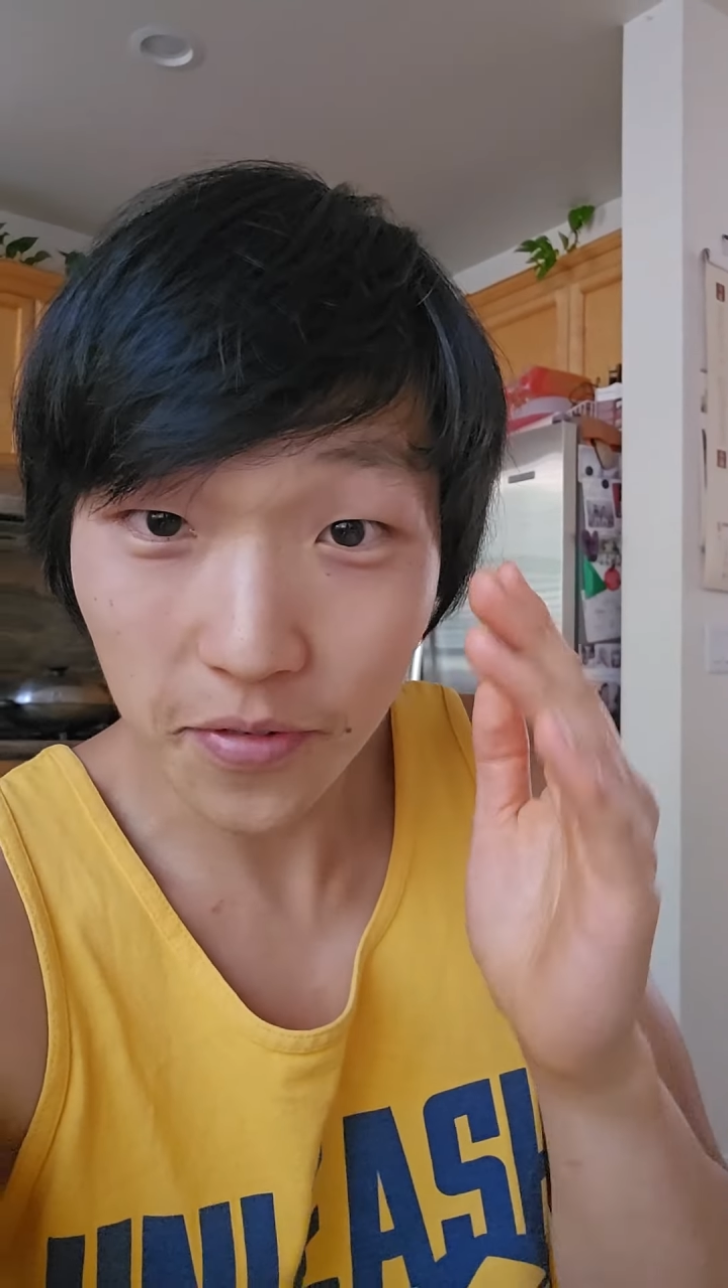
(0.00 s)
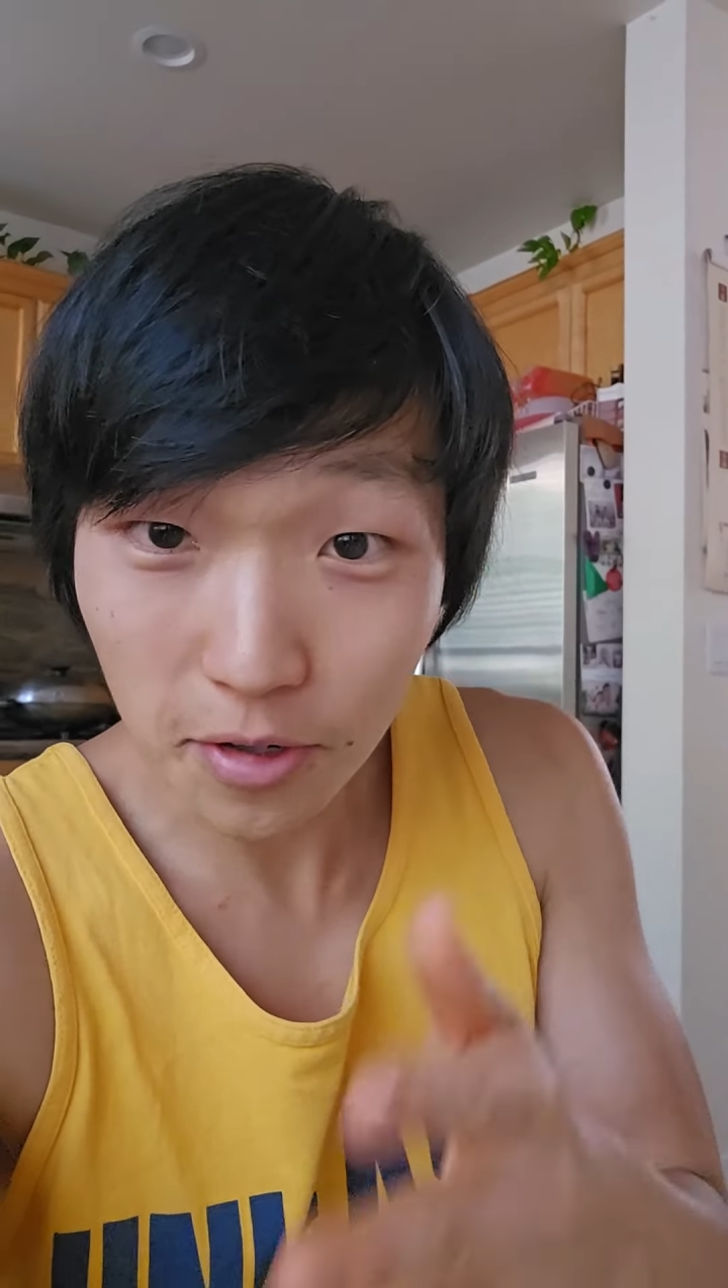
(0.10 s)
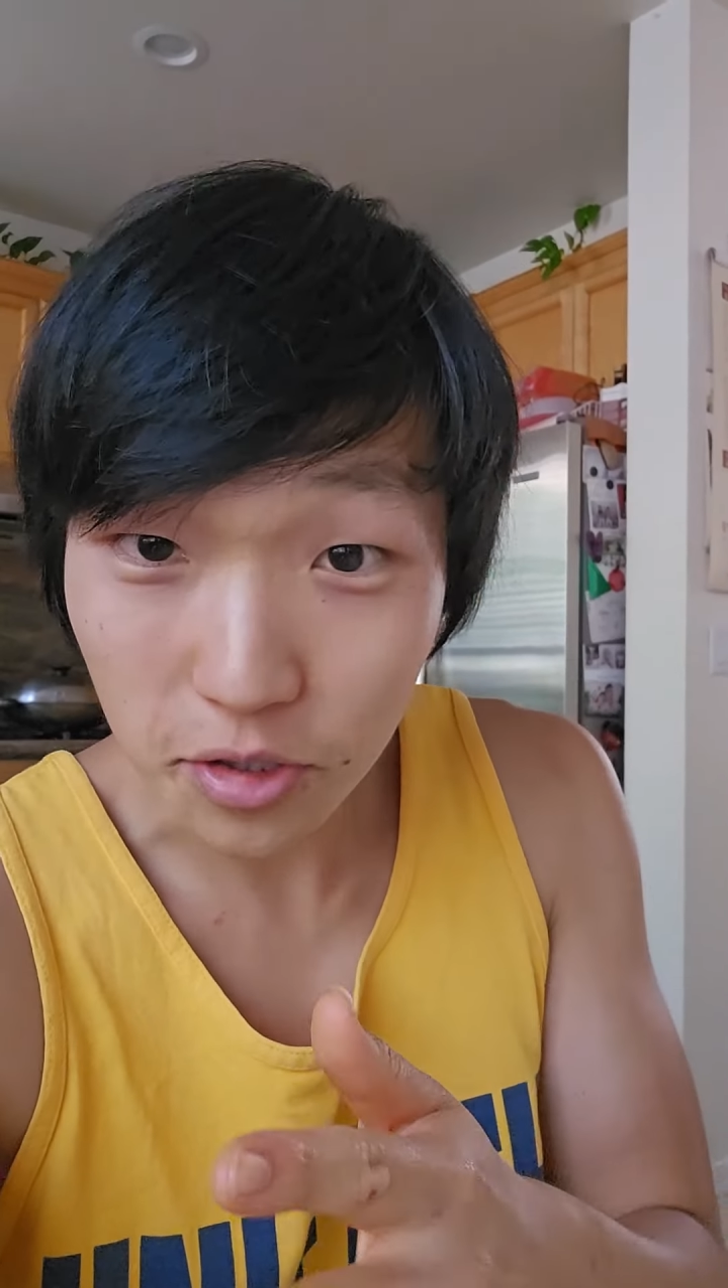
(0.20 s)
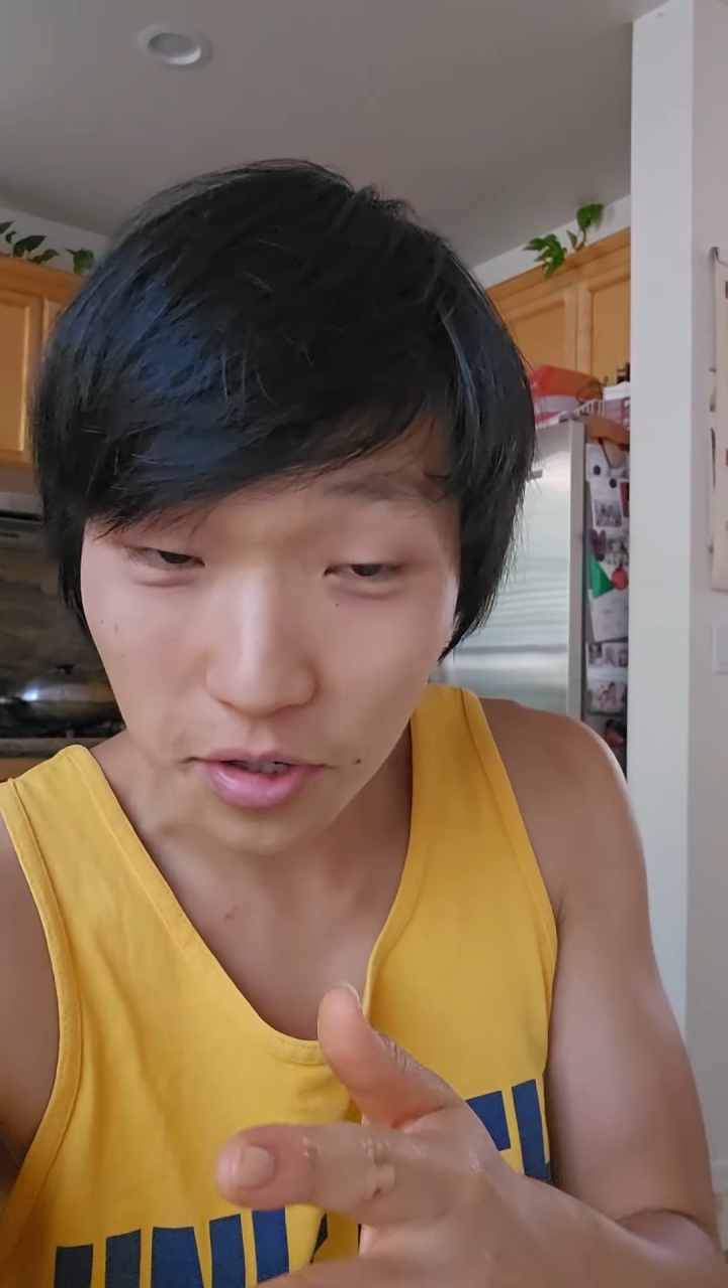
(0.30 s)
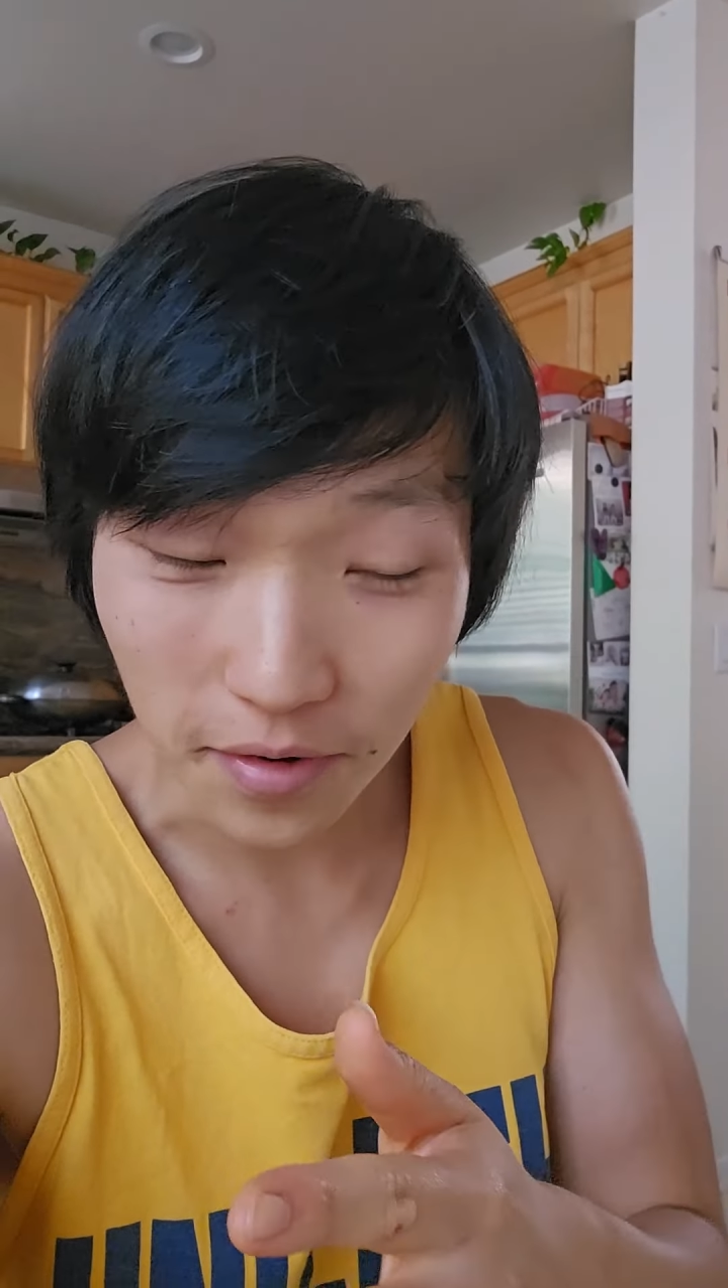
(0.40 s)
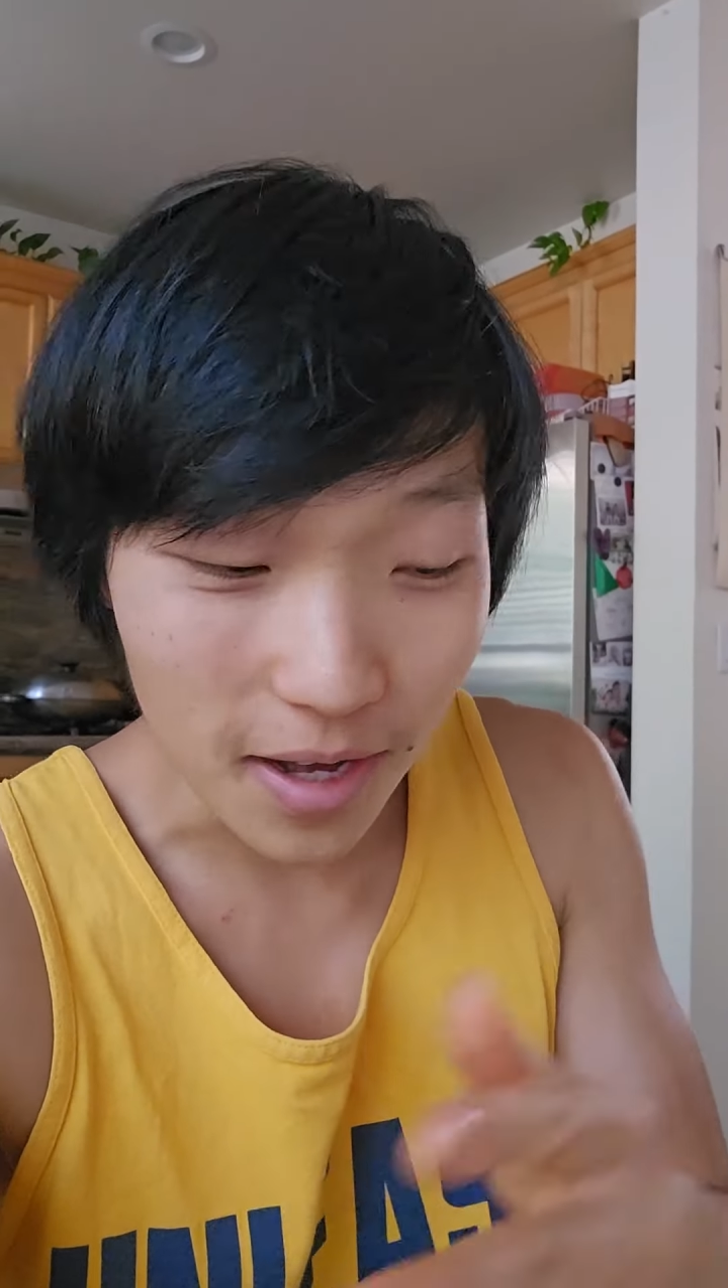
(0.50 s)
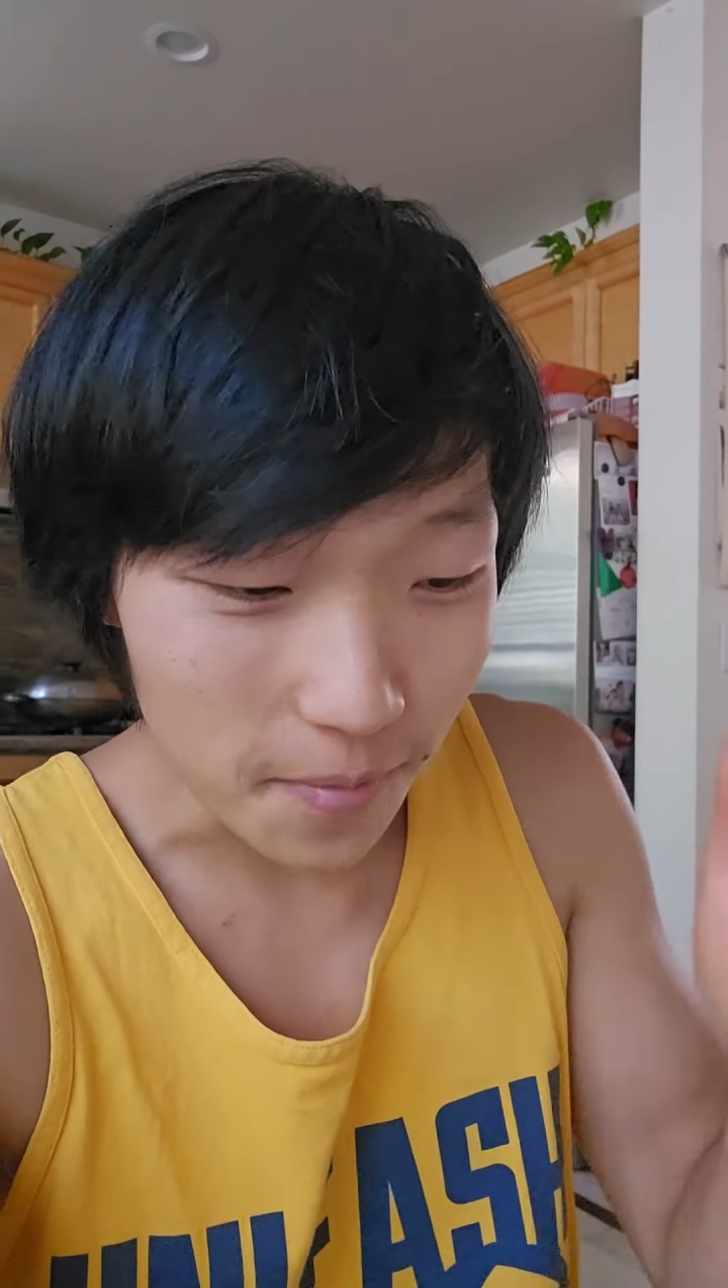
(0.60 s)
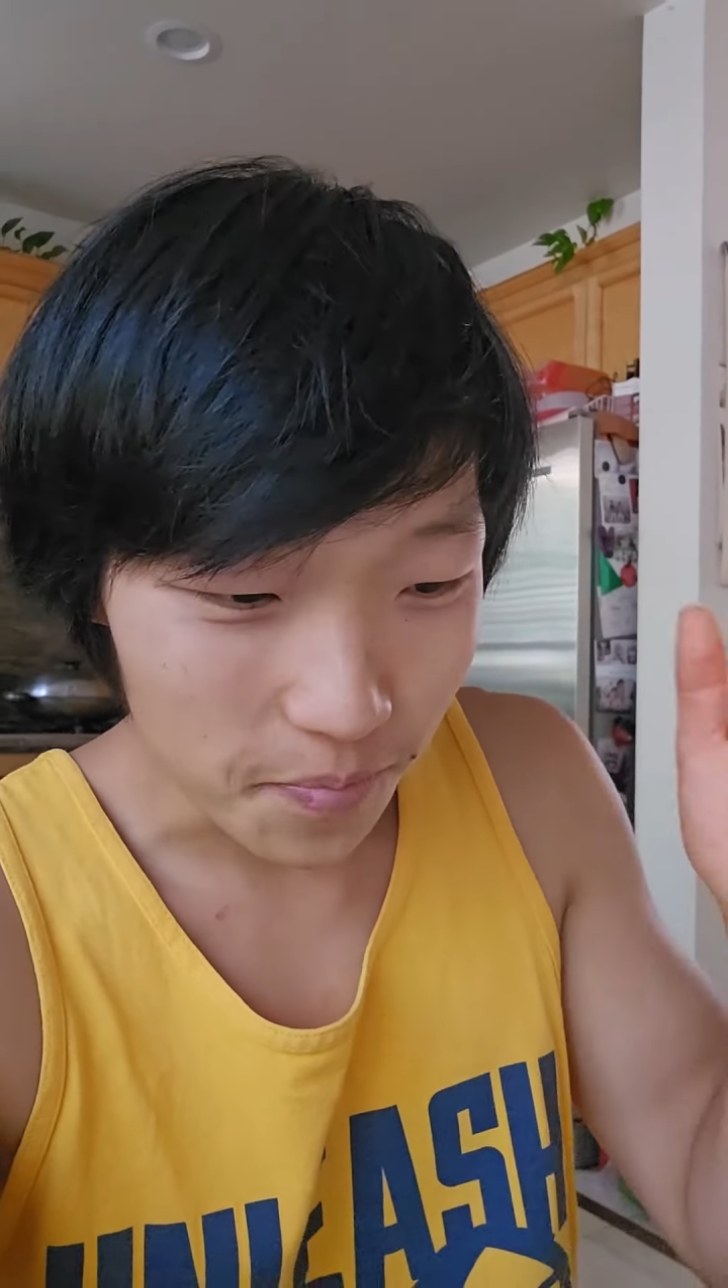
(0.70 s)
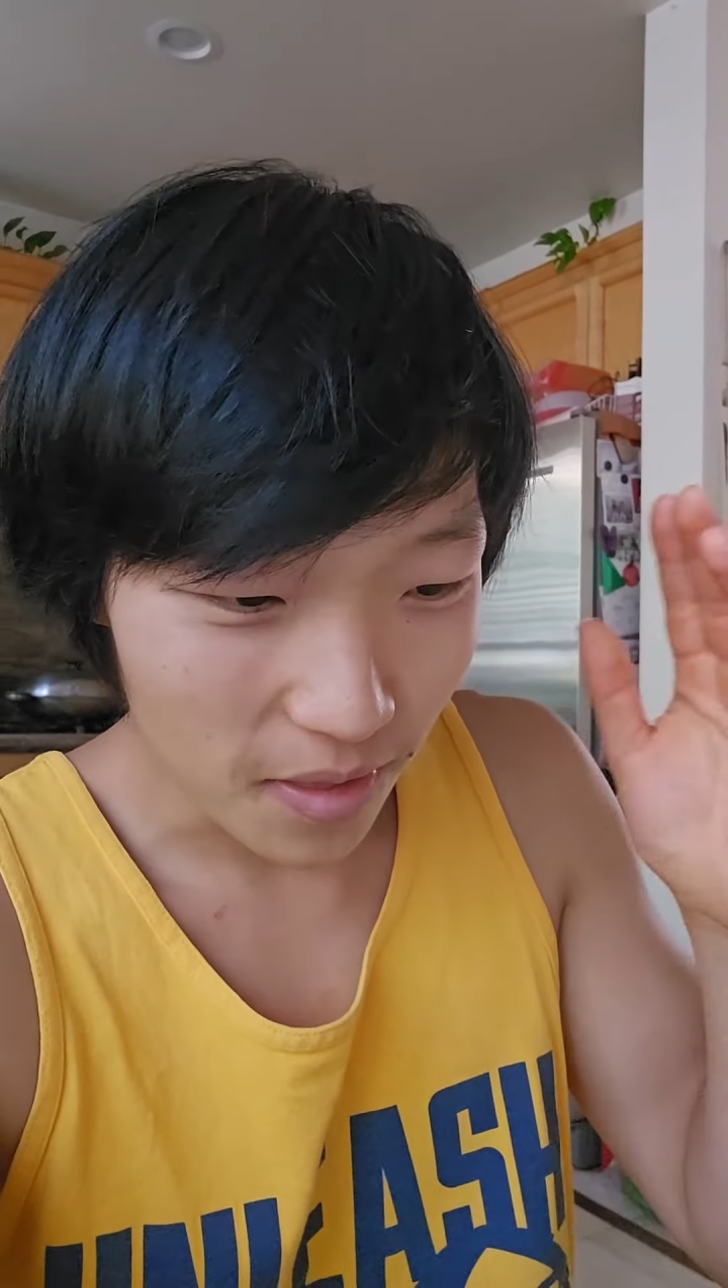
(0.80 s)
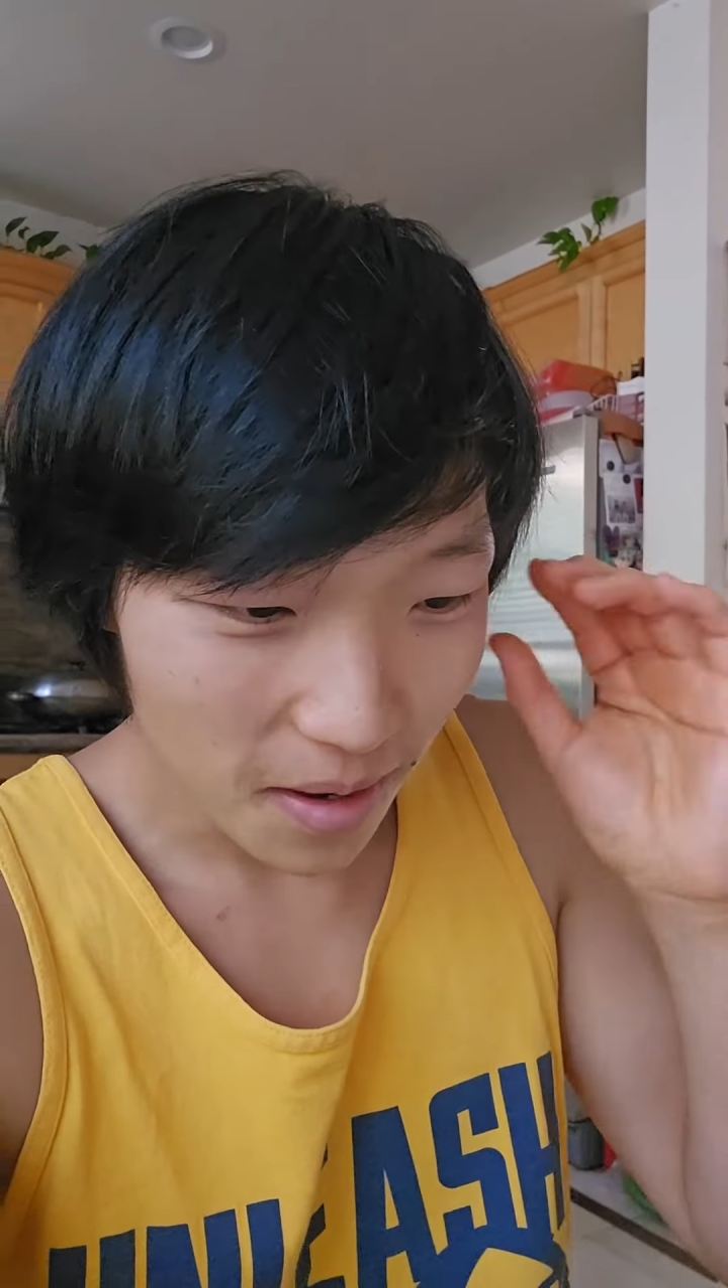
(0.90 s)
future,
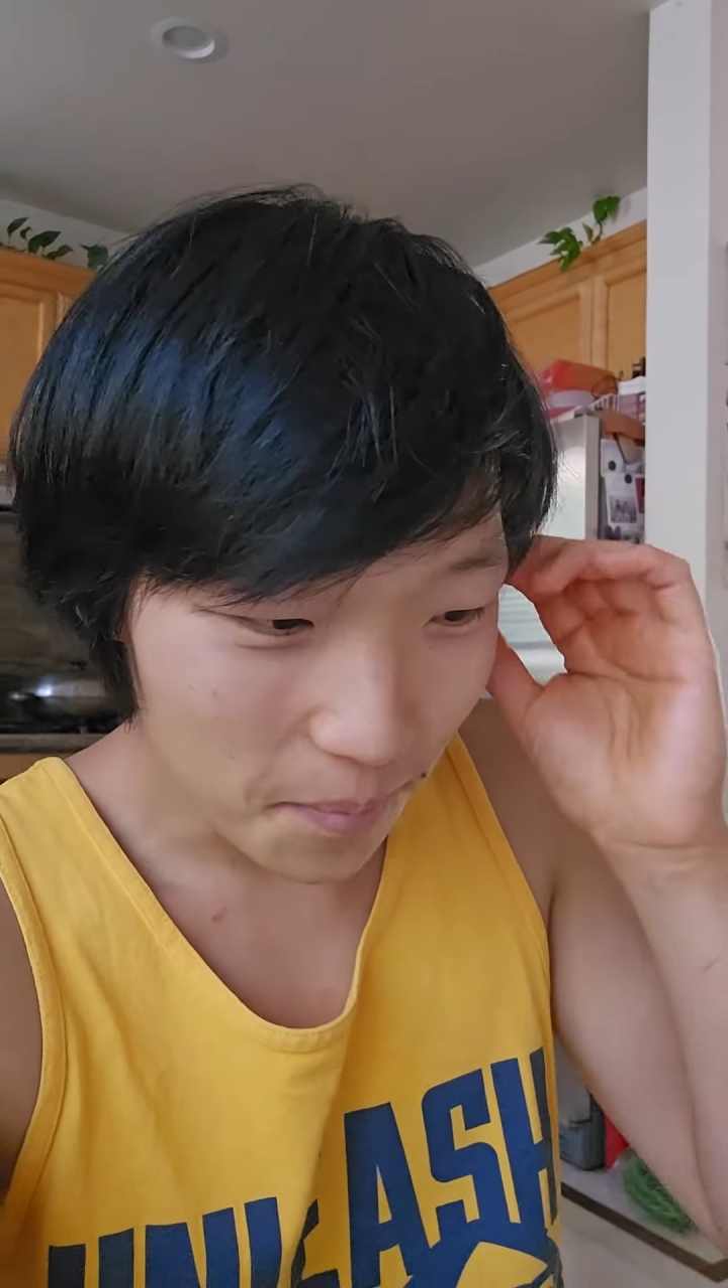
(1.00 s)
right?